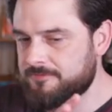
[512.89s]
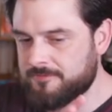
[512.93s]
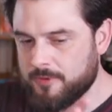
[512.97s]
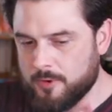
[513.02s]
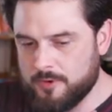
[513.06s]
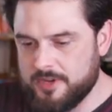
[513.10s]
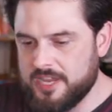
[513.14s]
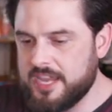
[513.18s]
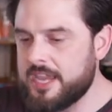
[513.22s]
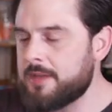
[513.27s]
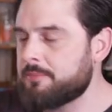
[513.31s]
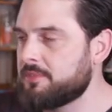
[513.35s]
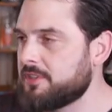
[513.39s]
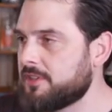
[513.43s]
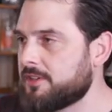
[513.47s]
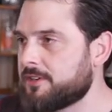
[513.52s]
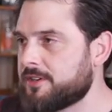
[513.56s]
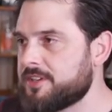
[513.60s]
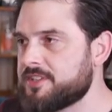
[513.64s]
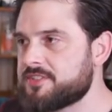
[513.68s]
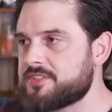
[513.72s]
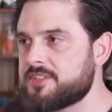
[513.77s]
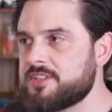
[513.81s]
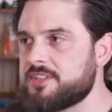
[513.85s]

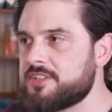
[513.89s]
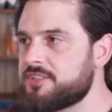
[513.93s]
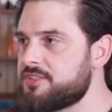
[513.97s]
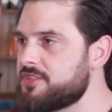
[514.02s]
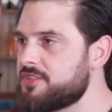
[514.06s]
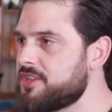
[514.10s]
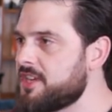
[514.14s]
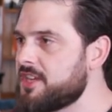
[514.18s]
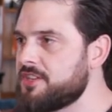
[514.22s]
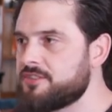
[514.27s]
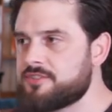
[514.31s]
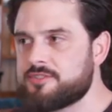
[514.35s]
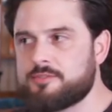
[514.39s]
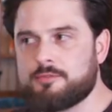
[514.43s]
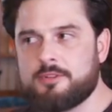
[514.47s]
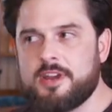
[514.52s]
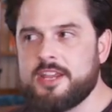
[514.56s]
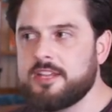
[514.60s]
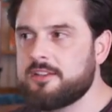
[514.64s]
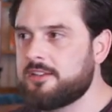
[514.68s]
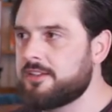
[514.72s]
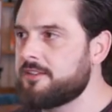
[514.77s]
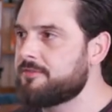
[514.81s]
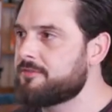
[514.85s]
vocabulary is going to change
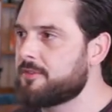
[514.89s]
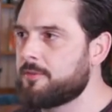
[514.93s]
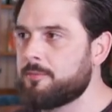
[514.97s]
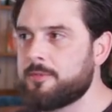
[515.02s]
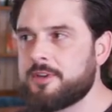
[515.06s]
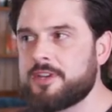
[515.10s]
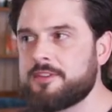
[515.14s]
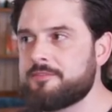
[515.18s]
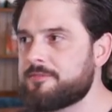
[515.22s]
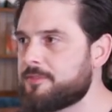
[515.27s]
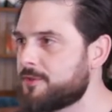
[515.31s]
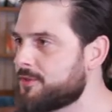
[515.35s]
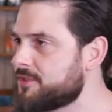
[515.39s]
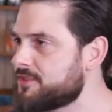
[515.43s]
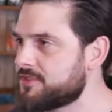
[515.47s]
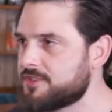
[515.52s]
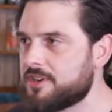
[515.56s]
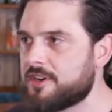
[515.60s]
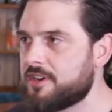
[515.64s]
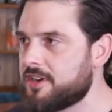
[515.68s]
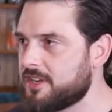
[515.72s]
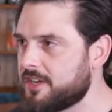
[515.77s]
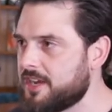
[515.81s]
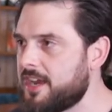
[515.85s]
greatly from when he first
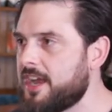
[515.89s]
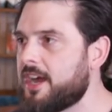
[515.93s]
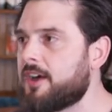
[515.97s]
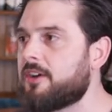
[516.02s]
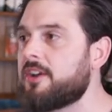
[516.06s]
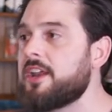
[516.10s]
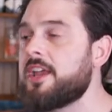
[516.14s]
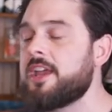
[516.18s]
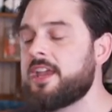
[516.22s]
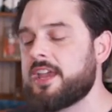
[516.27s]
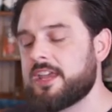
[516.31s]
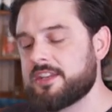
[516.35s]
started out,